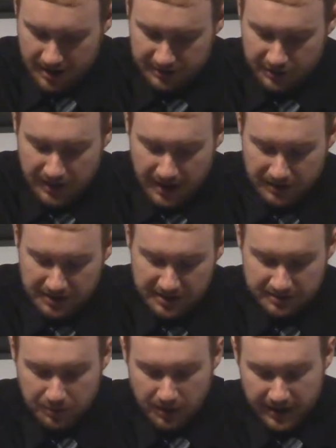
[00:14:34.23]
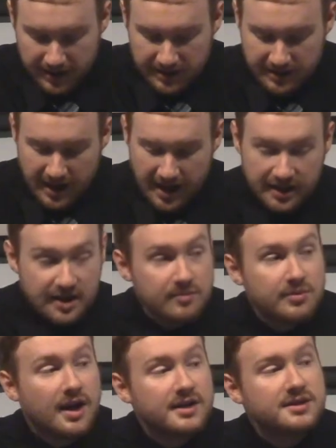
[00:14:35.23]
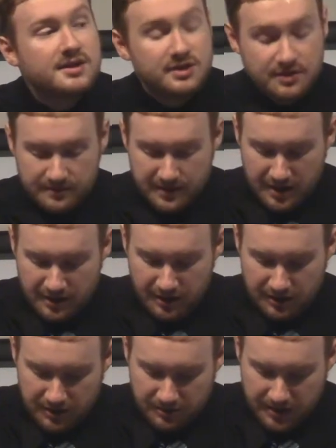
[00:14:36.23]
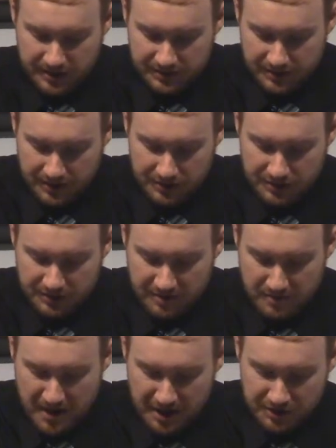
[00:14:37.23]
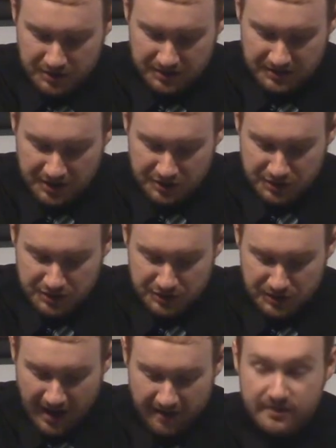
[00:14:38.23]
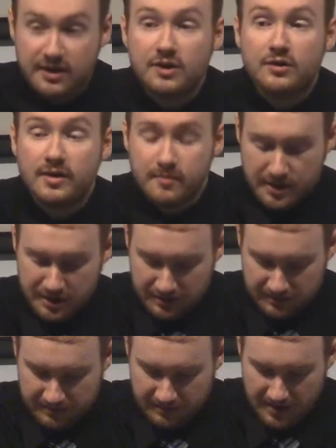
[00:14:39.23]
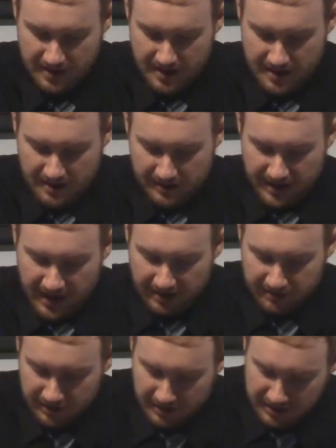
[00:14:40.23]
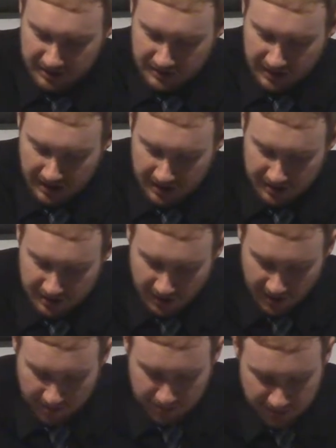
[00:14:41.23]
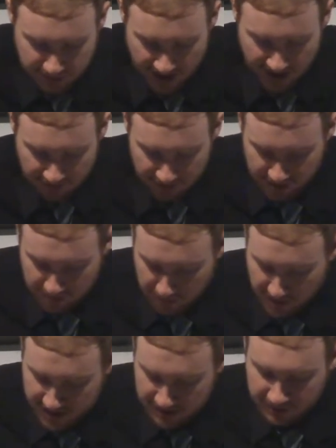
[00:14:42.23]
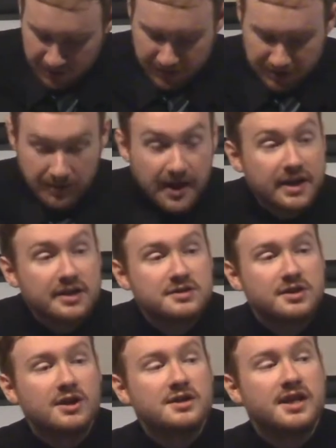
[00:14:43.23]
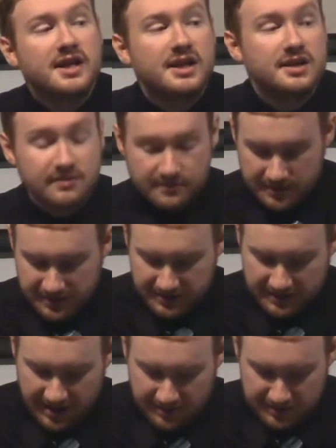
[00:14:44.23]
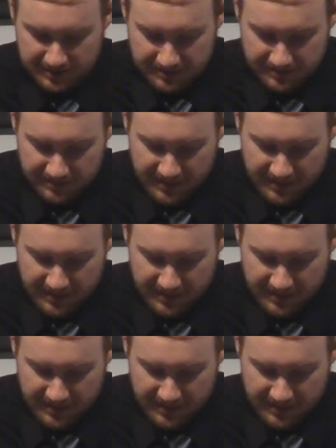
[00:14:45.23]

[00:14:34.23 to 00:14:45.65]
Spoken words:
So now at this point in the hiking process, you've done all your research, you made your decisions, you have the equipment, you've got everything you need, you're out there bright and early and ready to start taking the first steps.